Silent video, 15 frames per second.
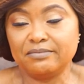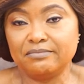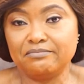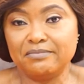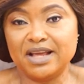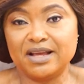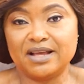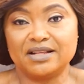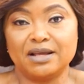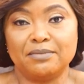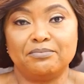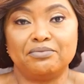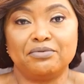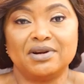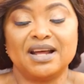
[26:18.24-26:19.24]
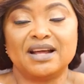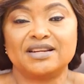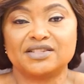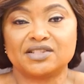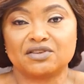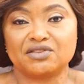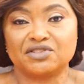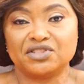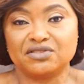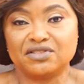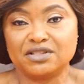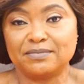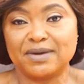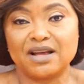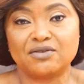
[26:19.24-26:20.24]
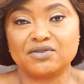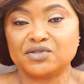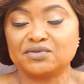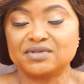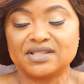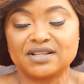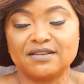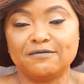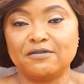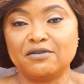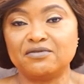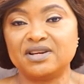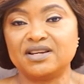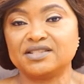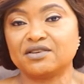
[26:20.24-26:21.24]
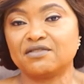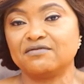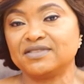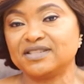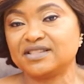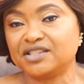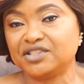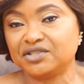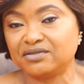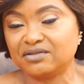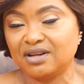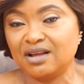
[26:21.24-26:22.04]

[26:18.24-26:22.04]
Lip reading: make it a broader discussion by also still following this conversation